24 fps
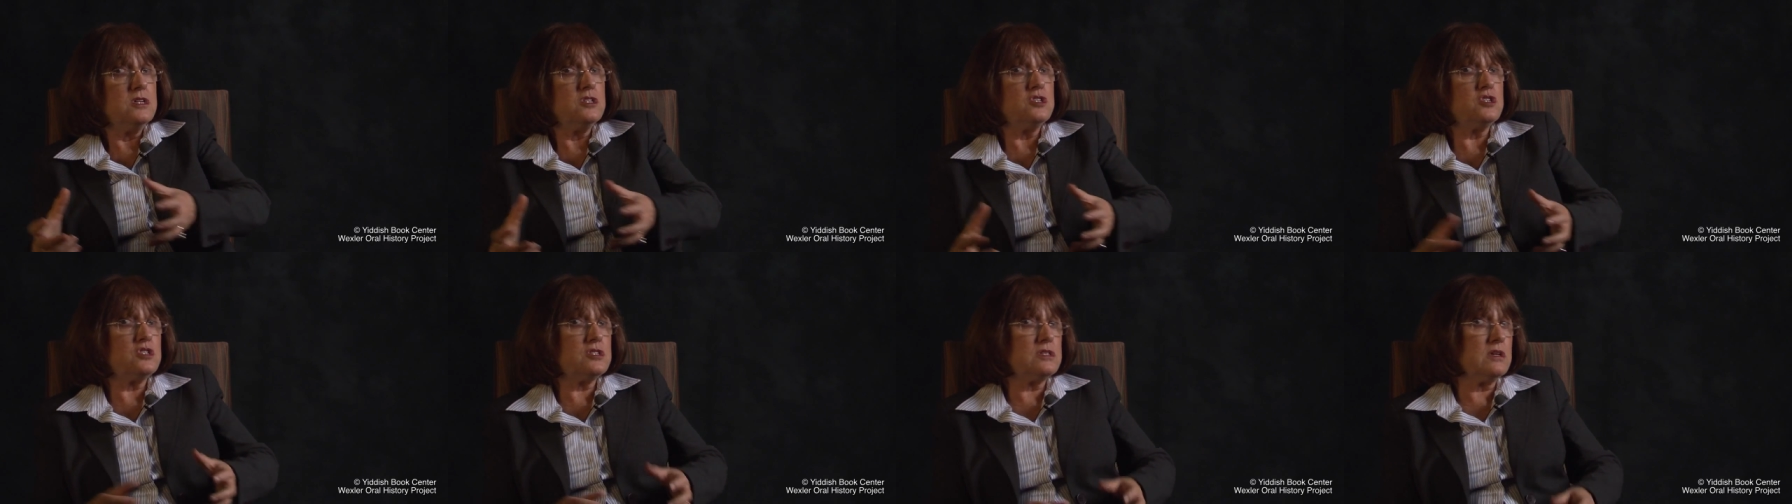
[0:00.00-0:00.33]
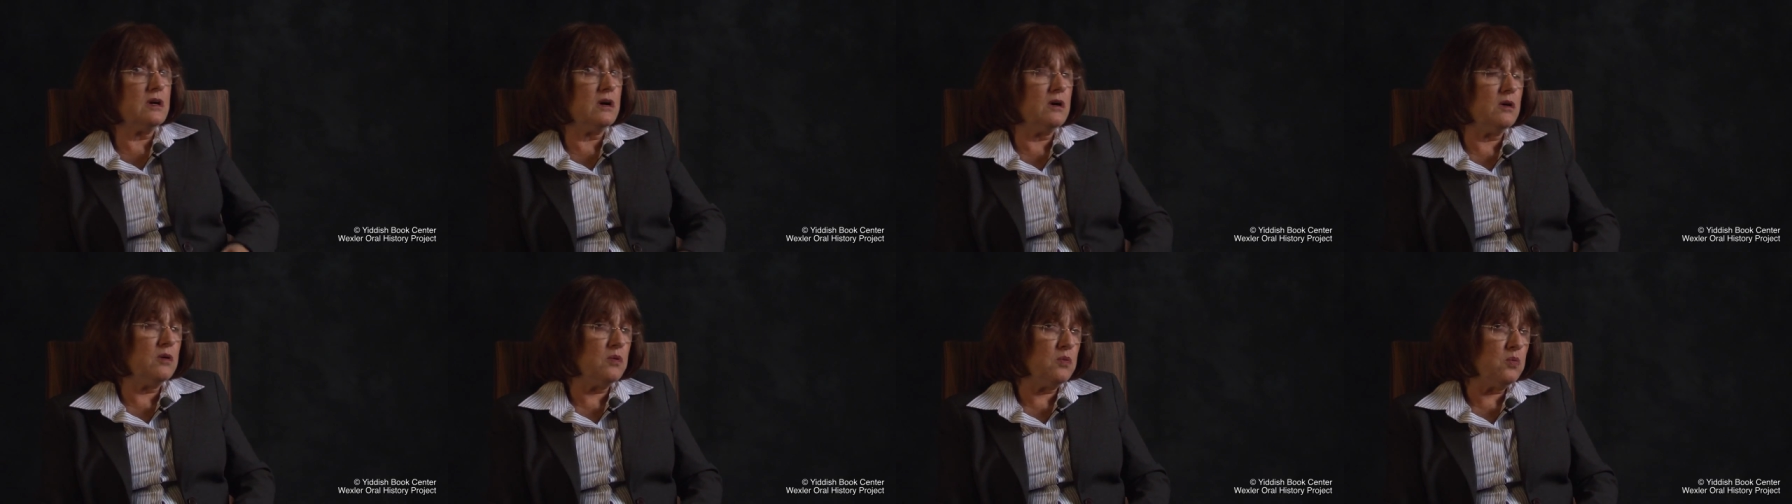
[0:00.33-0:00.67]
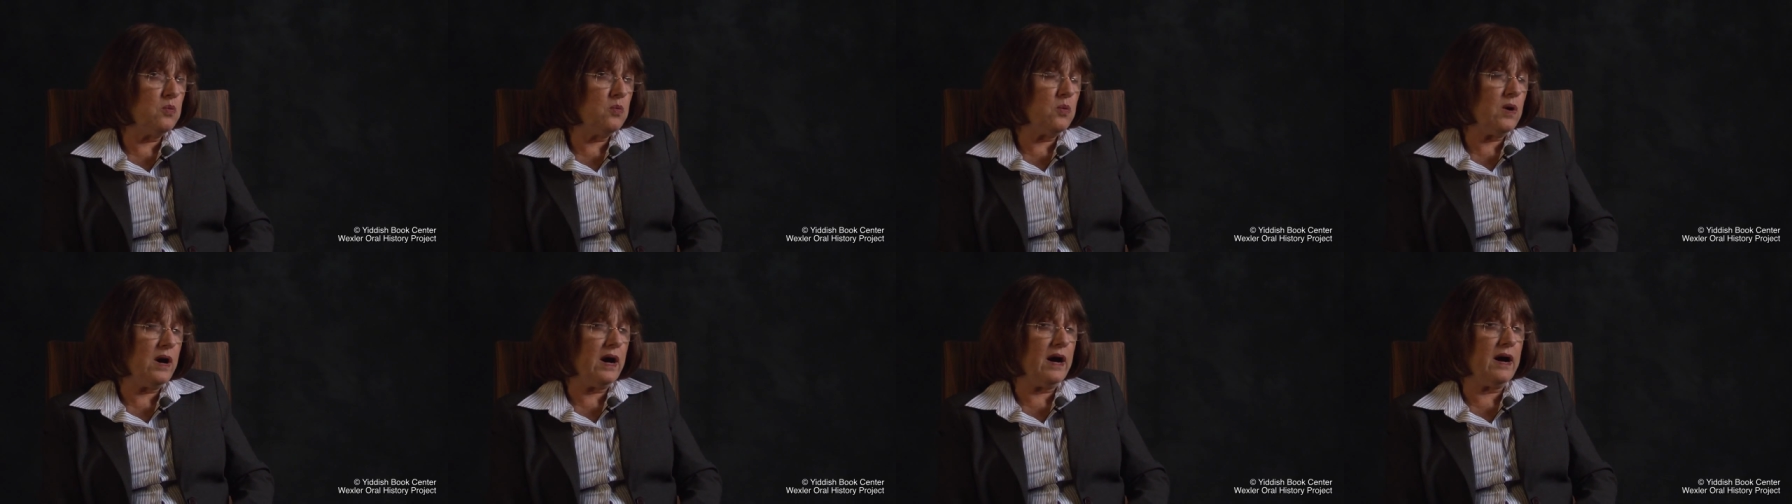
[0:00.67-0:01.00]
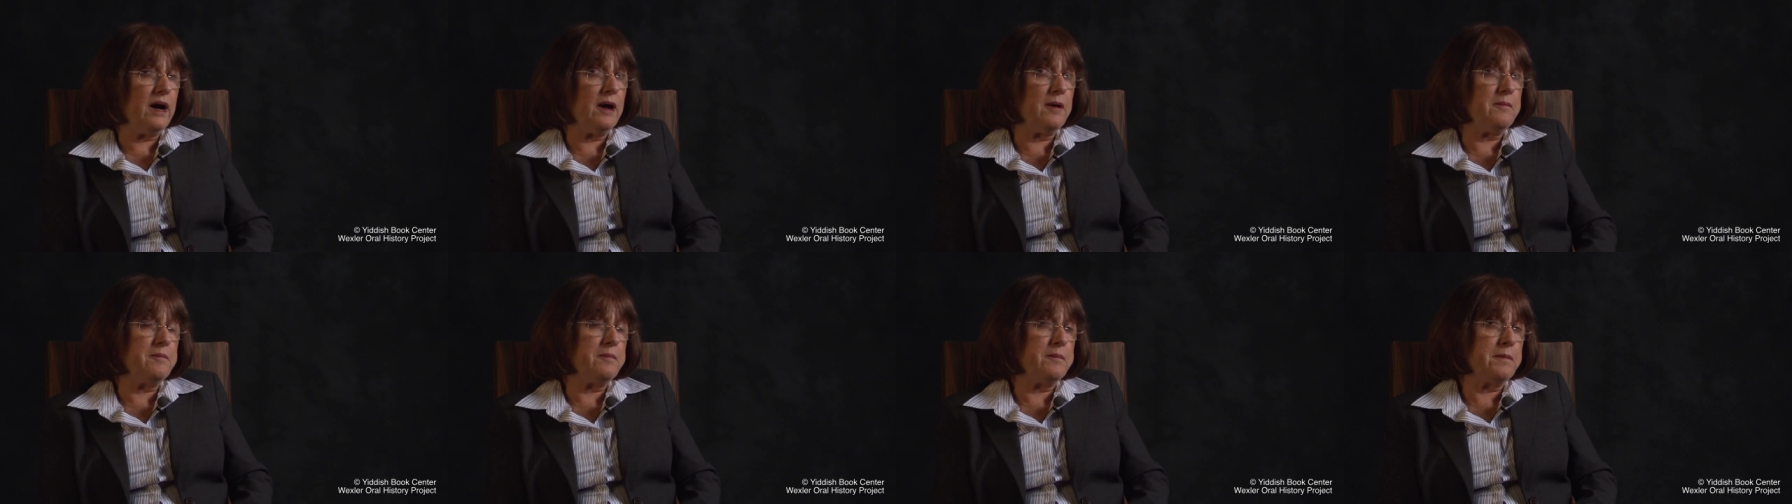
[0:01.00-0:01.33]
So
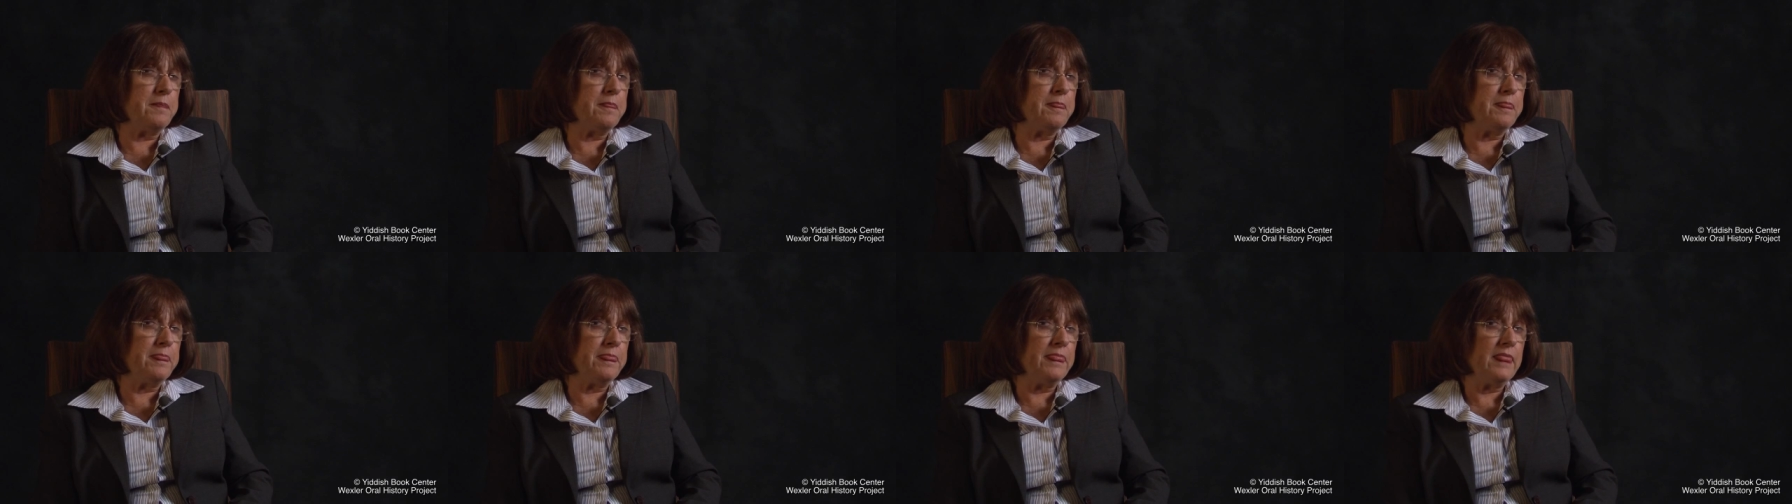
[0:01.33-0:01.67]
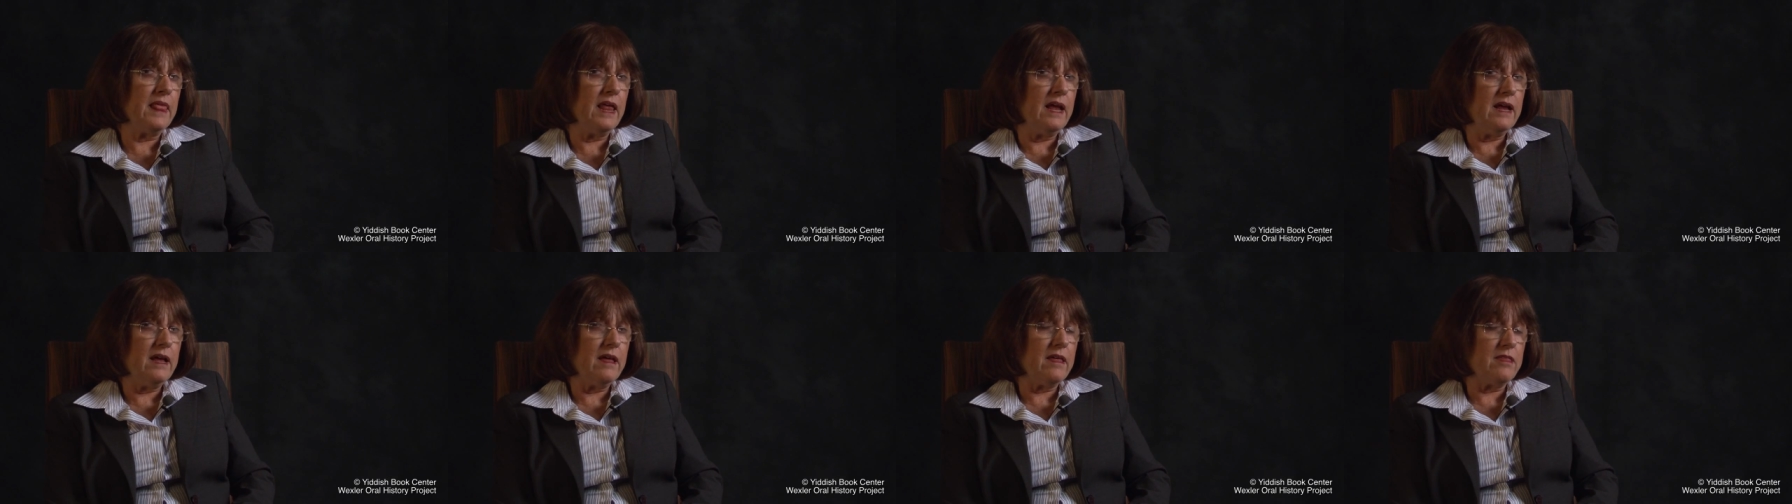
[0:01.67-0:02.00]
um,